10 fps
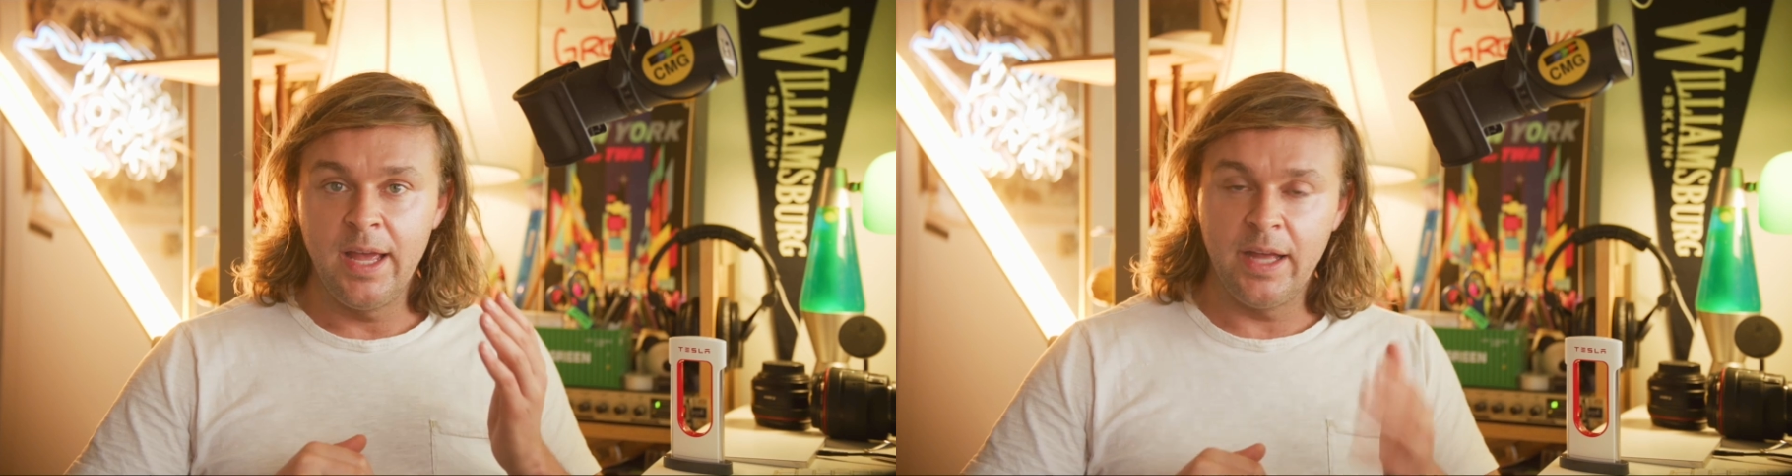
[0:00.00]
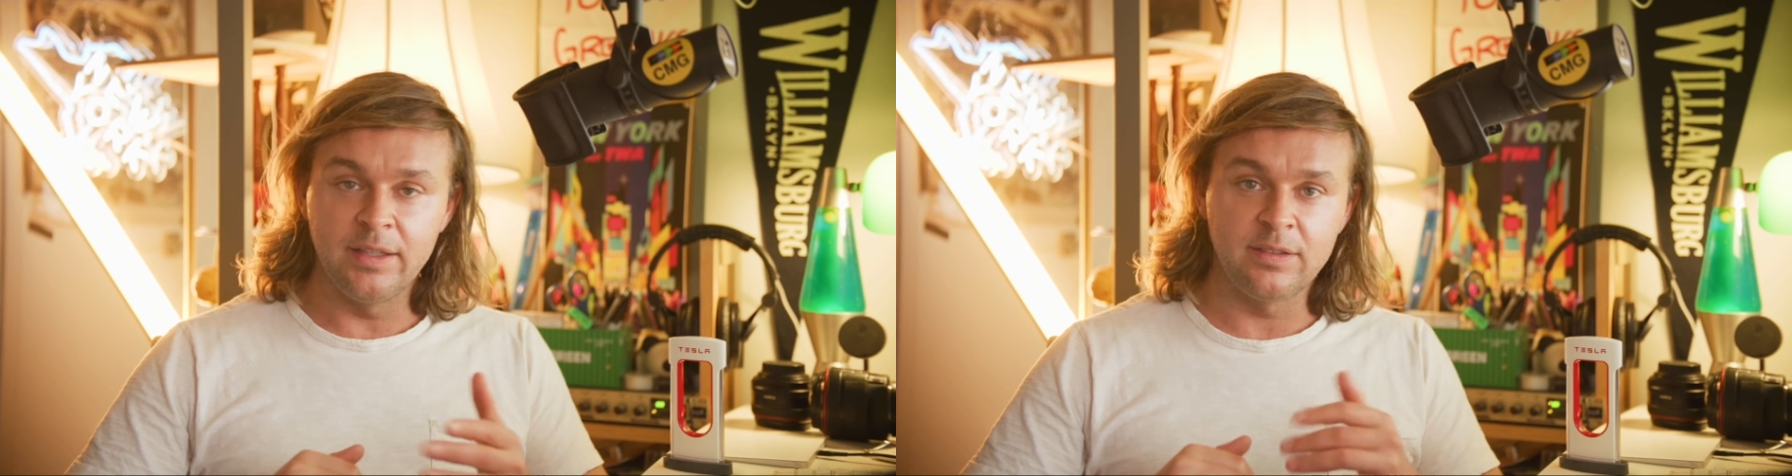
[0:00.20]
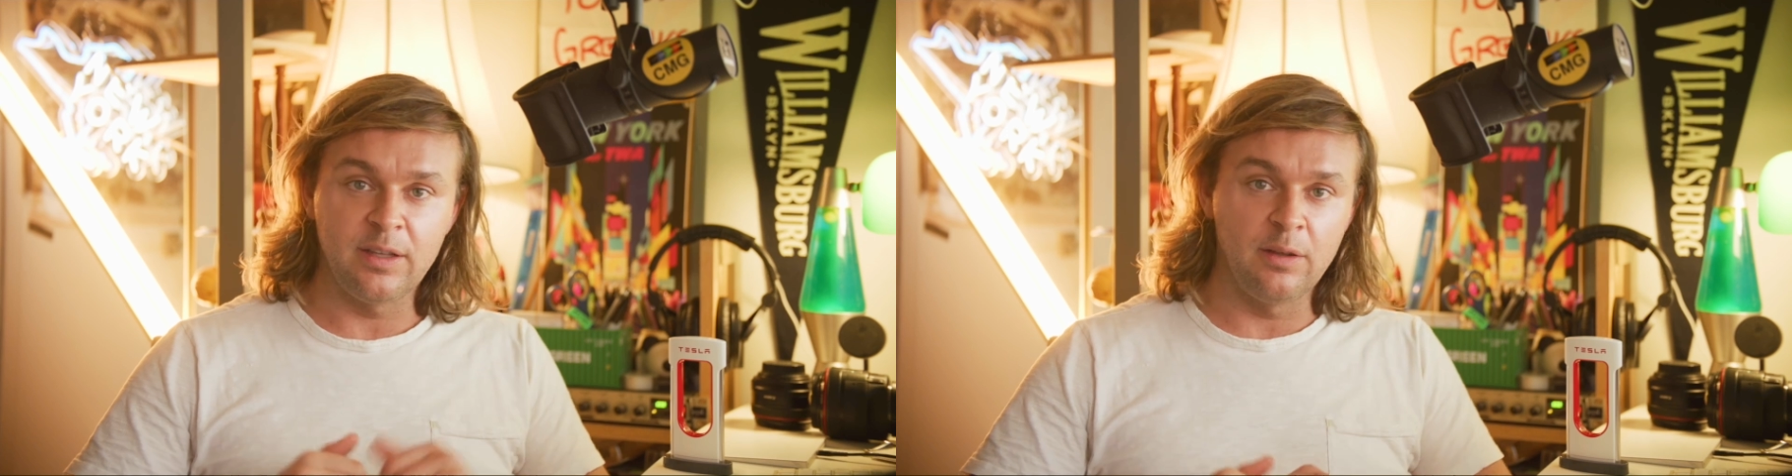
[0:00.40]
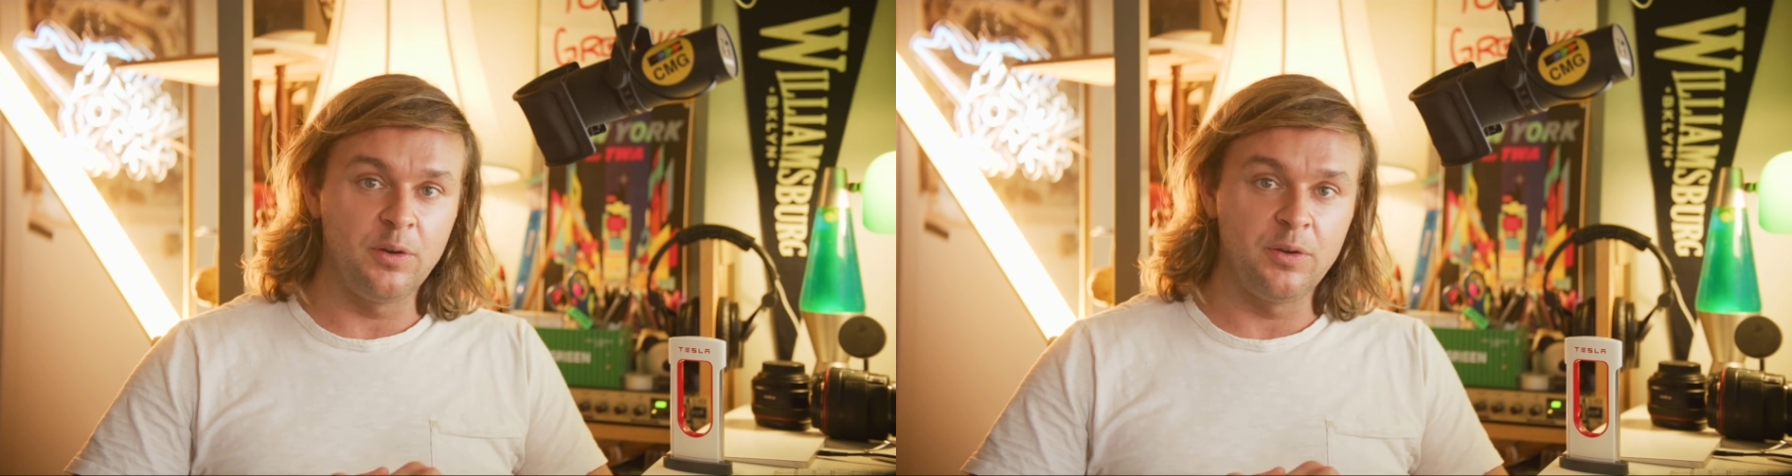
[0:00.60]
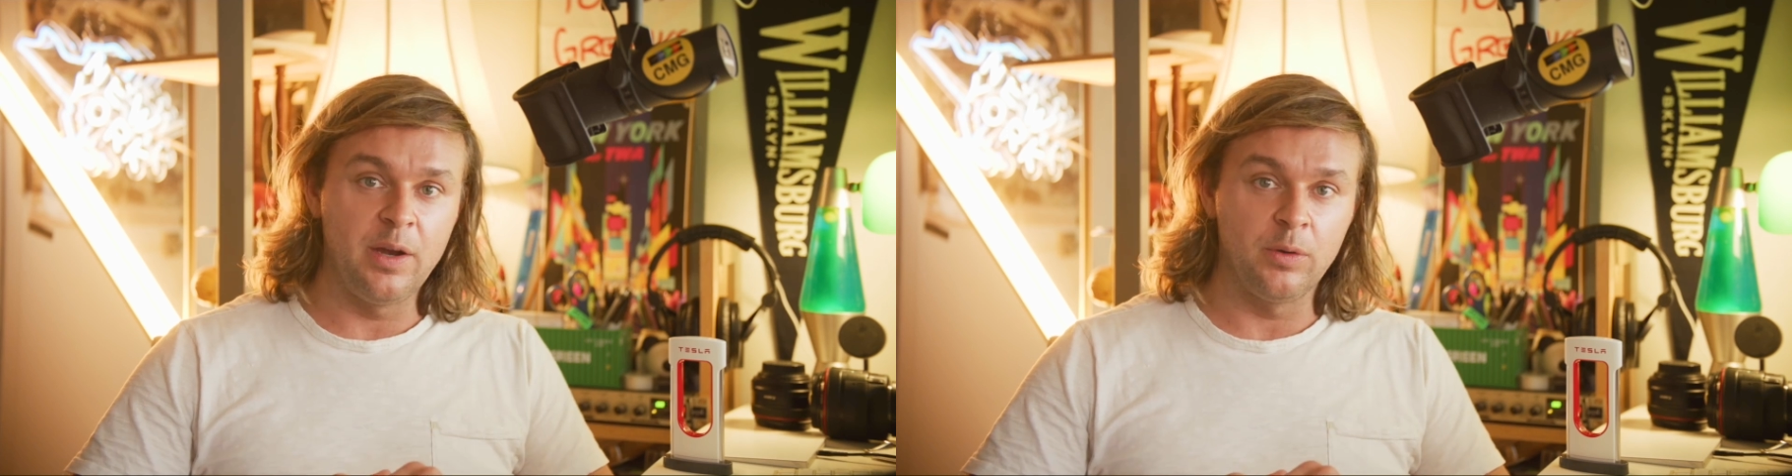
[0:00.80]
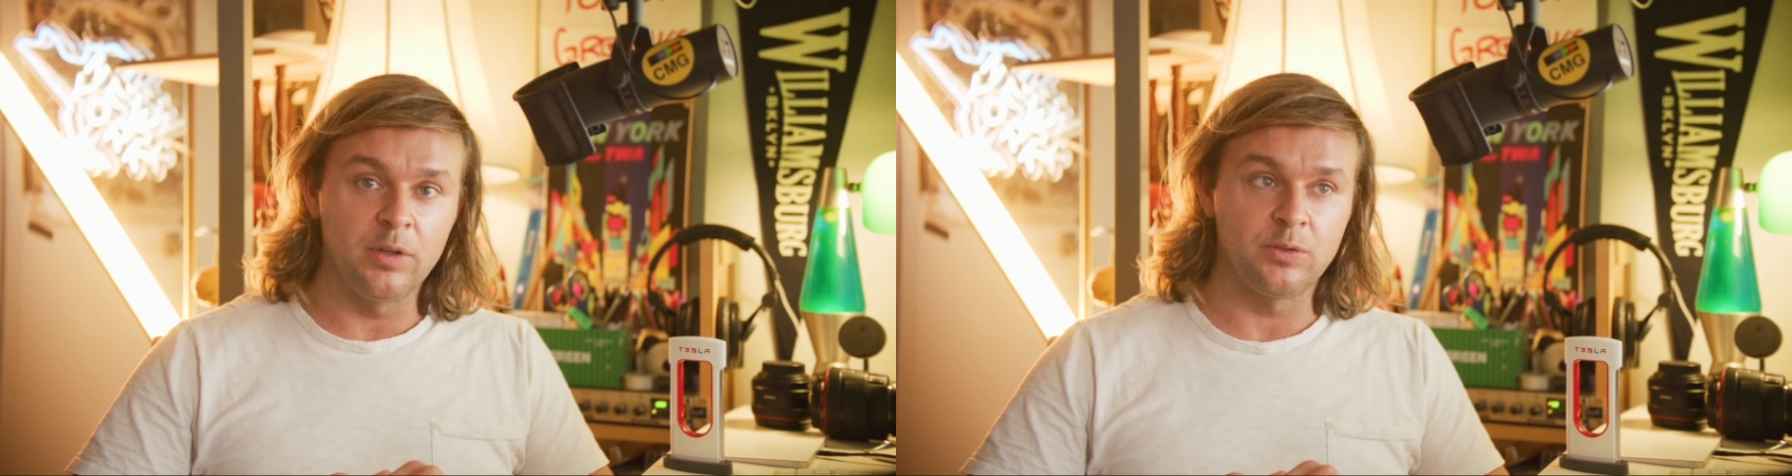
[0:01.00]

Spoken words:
and the cell phone networks are